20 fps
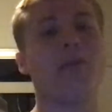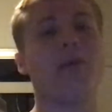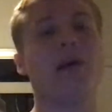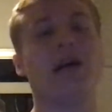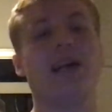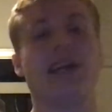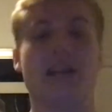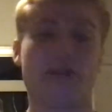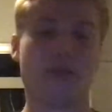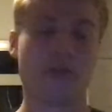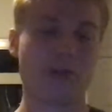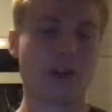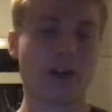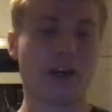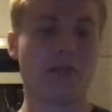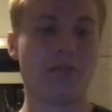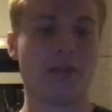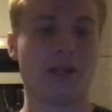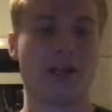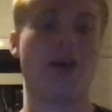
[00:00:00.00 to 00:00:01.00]
but
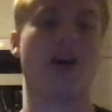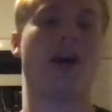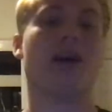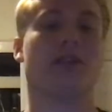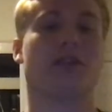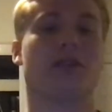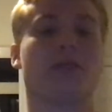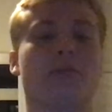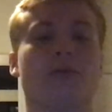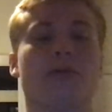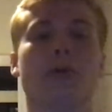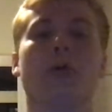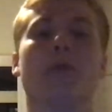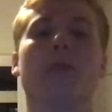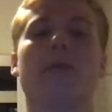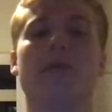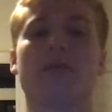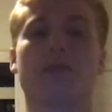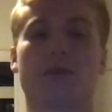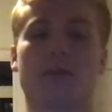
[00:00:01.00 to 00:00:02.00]
incredibly awesome
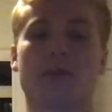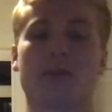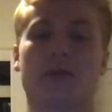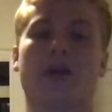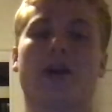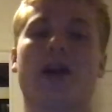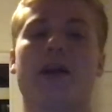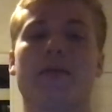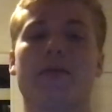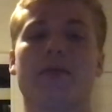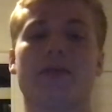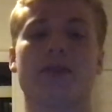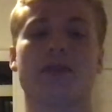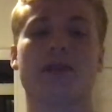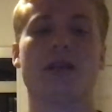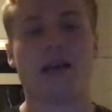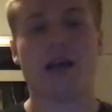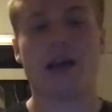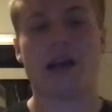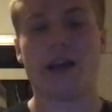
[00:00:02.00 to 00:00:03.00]
group of subscribers.
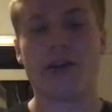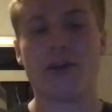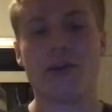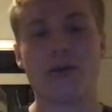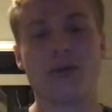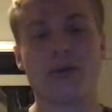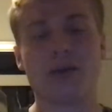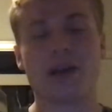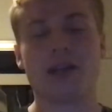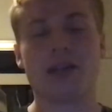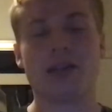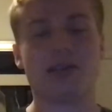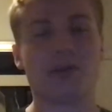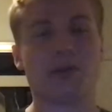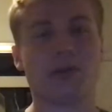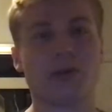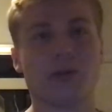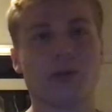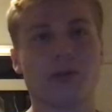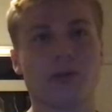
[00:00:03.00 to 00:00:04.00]
I know you guys
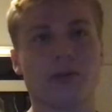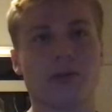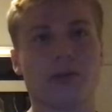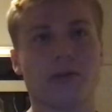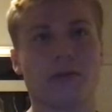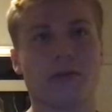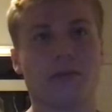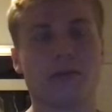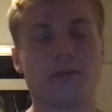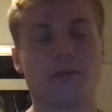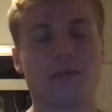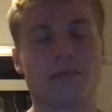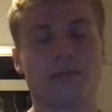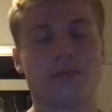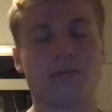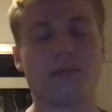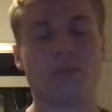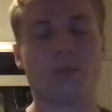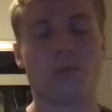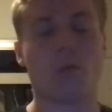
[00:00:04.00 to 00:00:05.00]
were
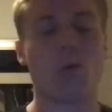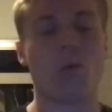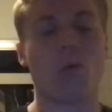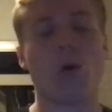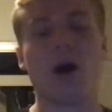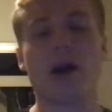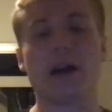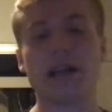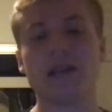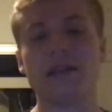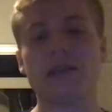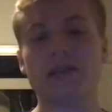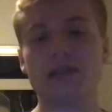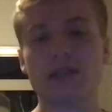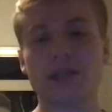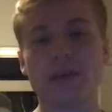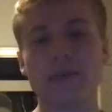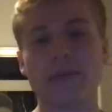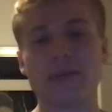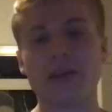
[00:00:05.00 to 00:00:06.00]
wanting
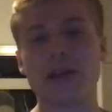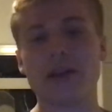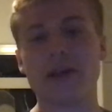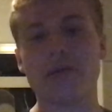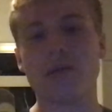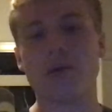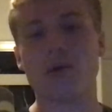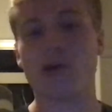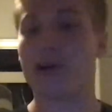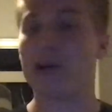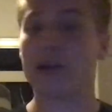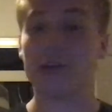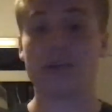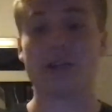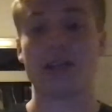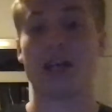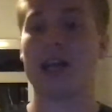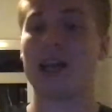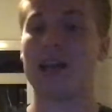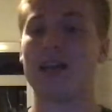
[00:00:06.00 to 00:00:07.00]
something more
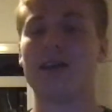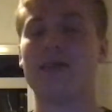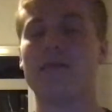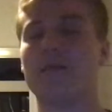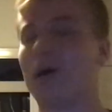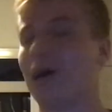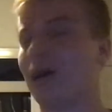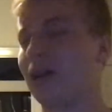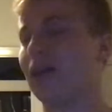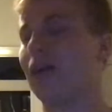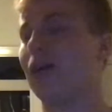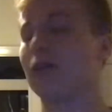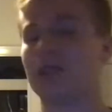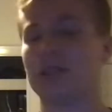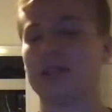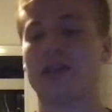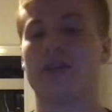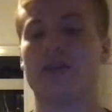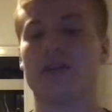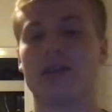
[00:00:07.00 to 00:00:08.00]
entertaining, but in all
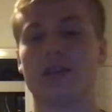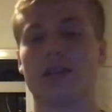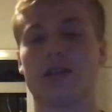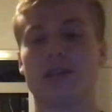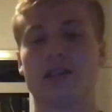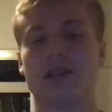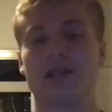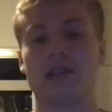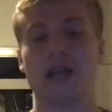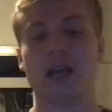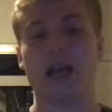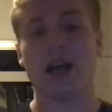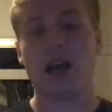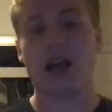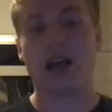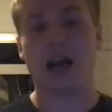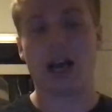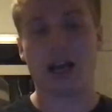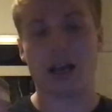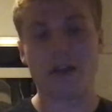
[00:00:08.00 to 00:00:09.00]
seriousness,
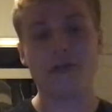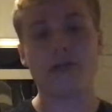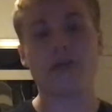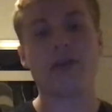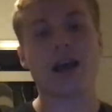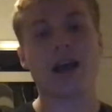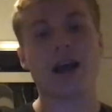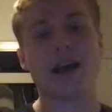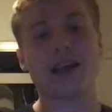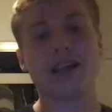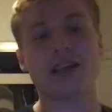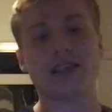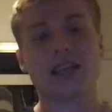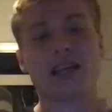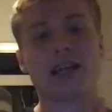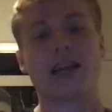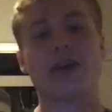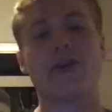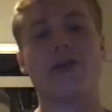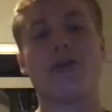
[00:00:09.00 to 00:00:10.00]
I love you guys,
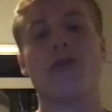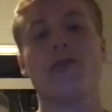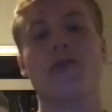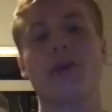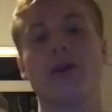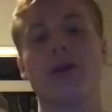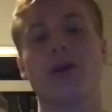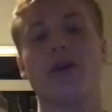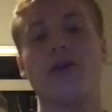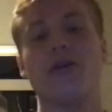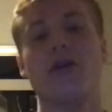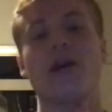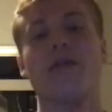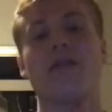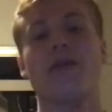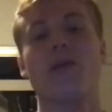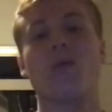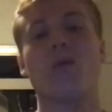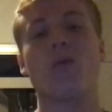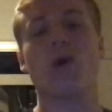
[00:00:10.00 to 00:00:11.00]
and I hope you have
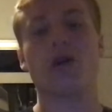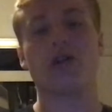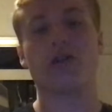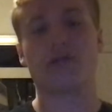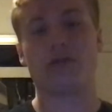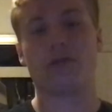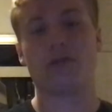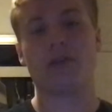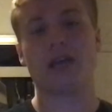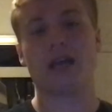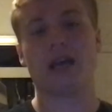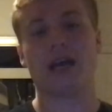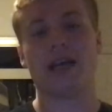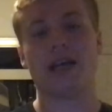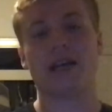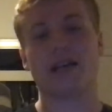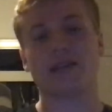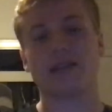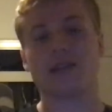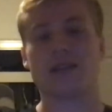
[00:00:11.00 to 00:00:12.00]
a wonderful
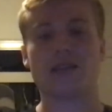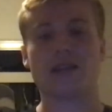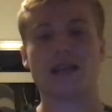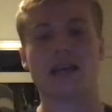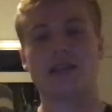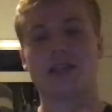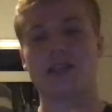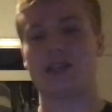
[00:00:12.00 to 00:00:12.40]
night slash